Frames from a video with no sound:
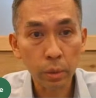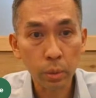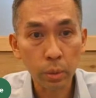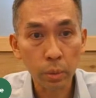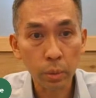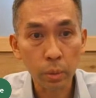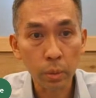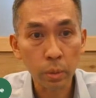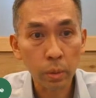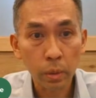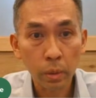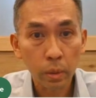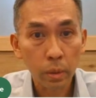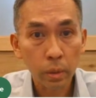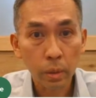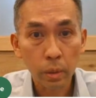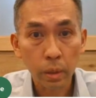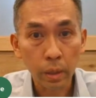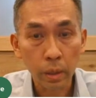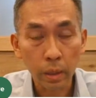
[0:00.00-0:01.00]
to
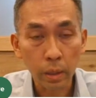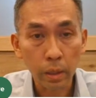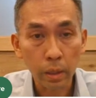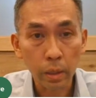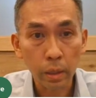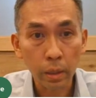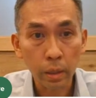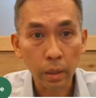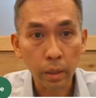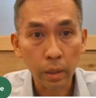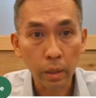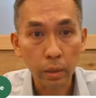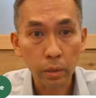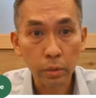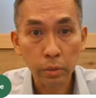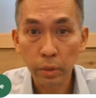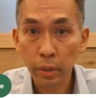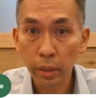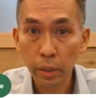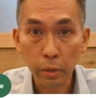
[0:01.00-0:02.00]
uh, uh,
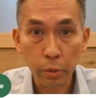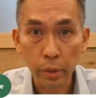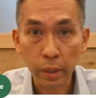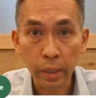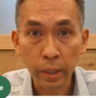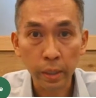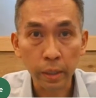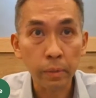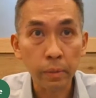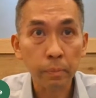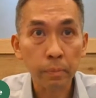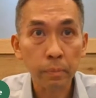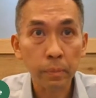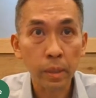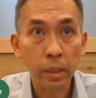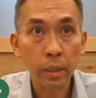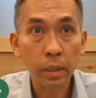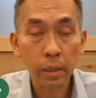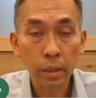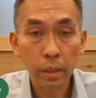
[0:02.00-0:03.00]
stay dry,
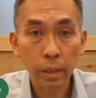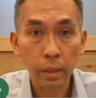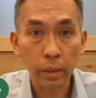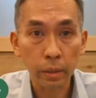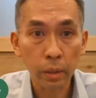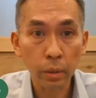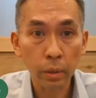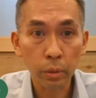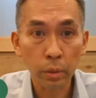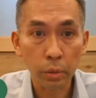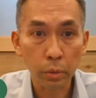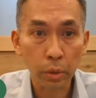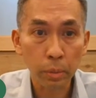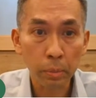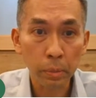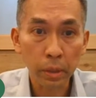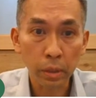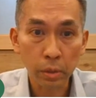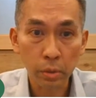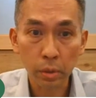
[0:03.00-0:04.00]
yeah, until the
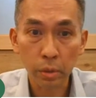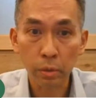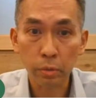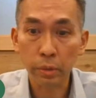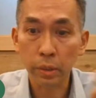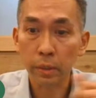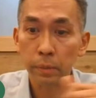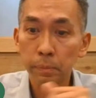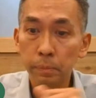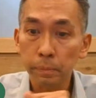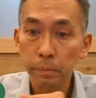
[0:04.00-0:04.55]
treatment is over.